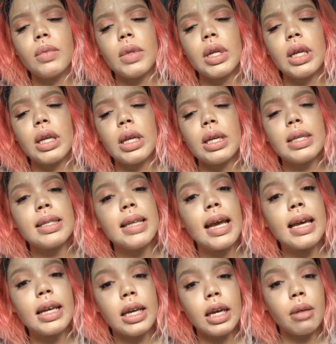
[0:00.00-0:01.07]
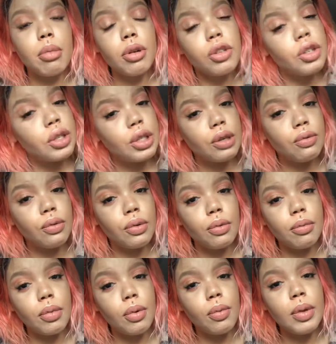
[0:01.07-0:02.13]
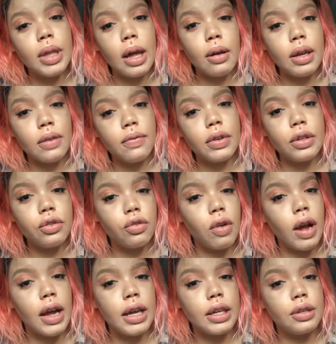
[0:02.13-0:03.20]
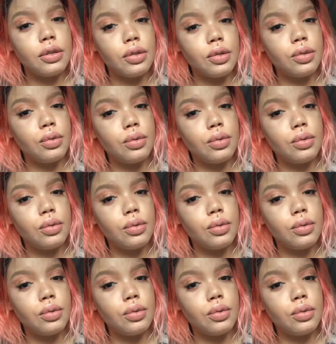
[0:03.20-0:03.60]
the psych emergency room without even trying to